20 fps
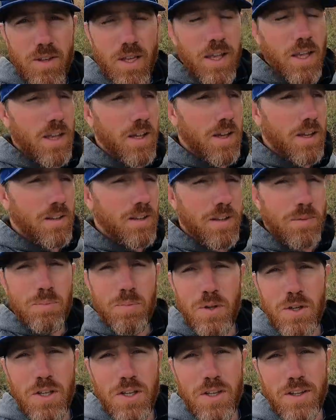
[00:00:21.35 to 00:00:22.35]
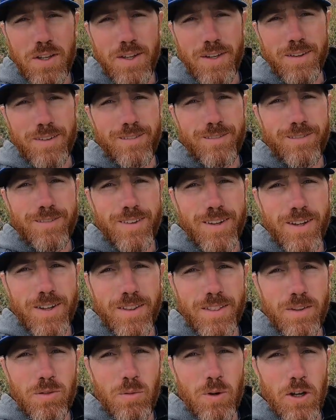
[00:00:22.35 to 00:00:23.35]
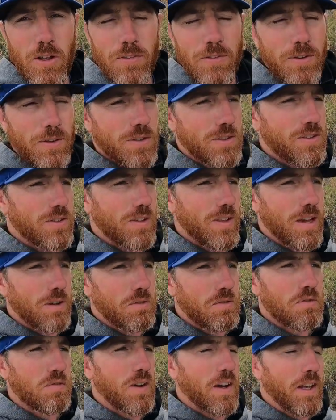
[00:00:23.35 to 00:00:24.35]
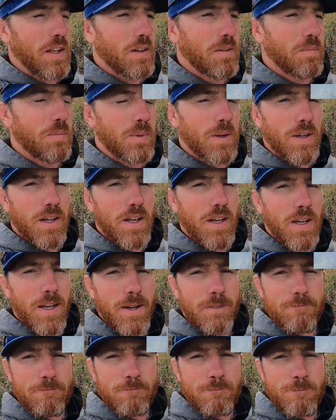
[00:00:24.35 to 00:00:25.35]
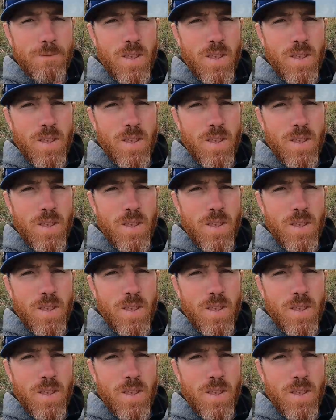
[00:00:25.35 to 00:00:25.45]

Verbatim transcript: We uh, did pretty good on the Walters, so that was fun. But uh,